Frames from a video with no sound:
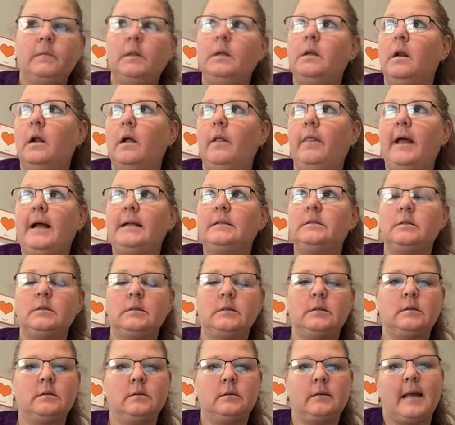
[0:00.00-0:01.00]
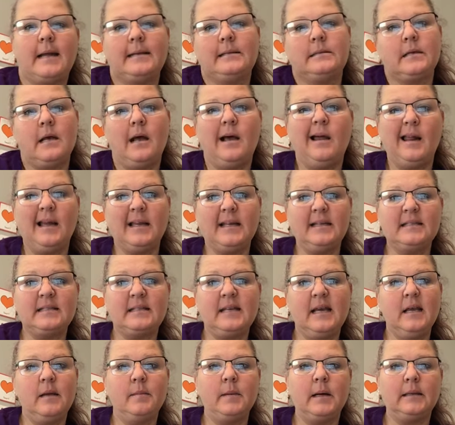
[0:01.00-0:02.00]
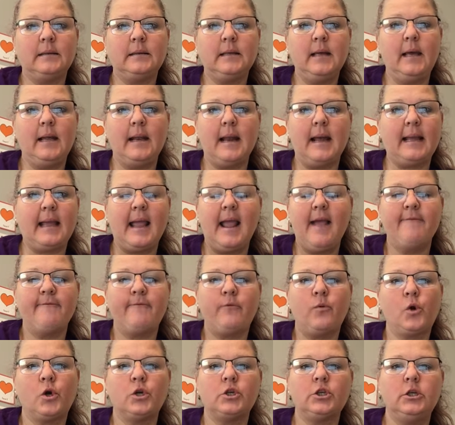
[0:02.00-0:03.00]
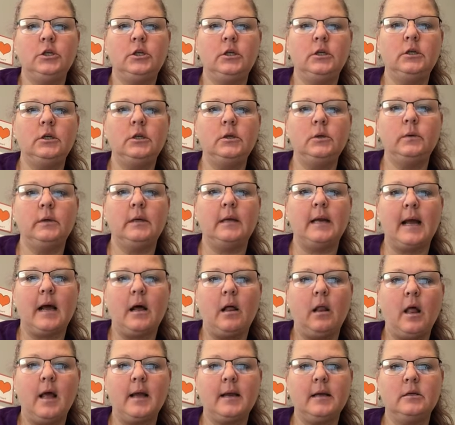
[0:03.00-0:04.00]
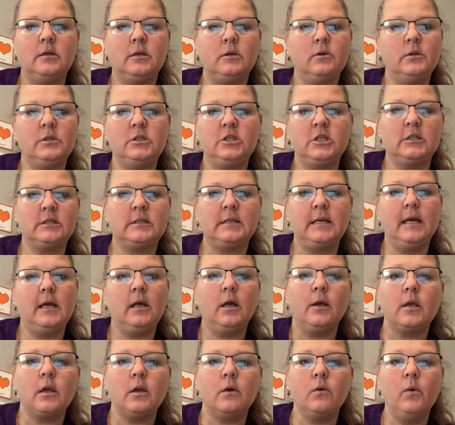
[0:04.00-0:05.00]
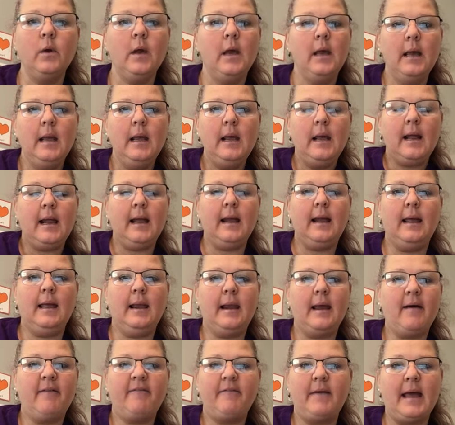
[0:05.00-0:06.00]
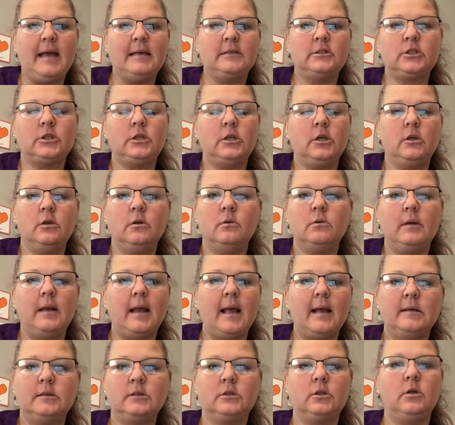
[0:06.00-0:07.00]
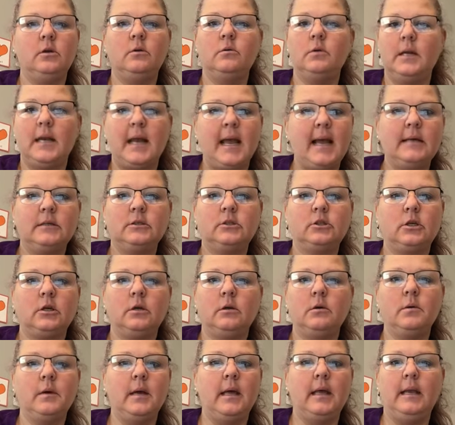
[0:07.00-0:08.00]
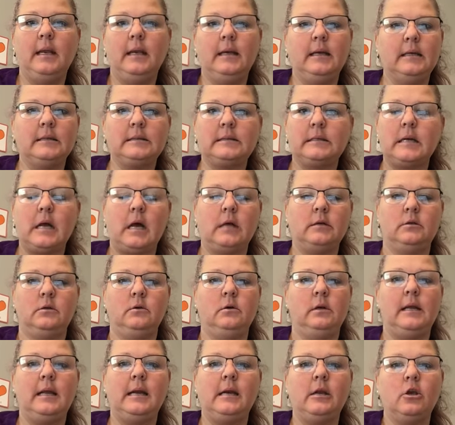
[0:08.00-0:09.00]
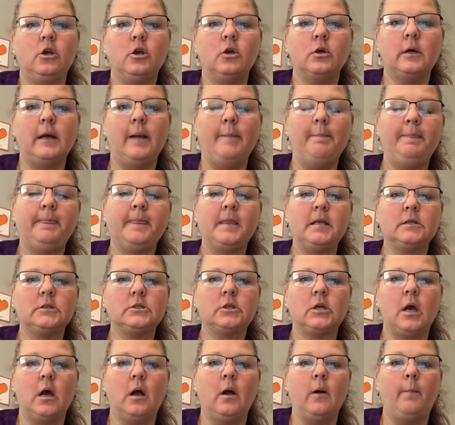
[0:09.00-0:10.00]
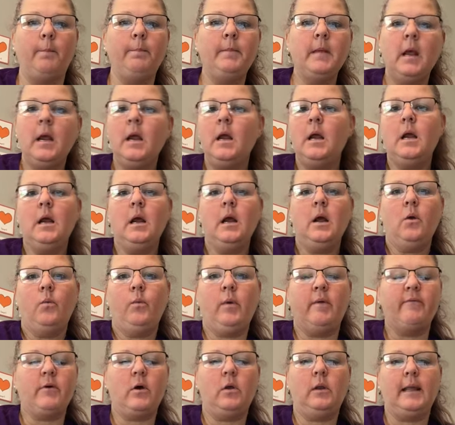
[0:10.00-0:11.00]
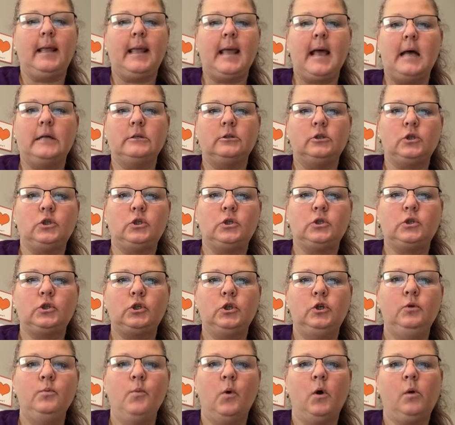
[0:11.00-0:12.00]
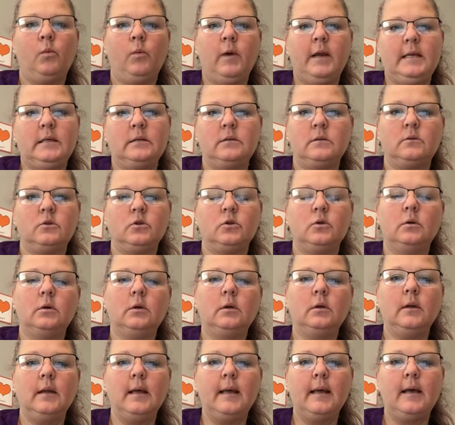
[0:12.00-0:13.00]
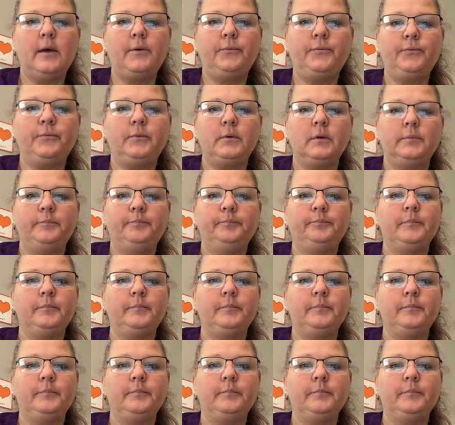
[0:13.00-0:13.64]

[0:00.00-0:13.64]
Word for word: you know, that's that's all I can say about that. I can't force you to do it. All I can do is just tell you. And I've asked you and asked you and asked you, and it's not doing any good. So we've only got two more weeks of school left,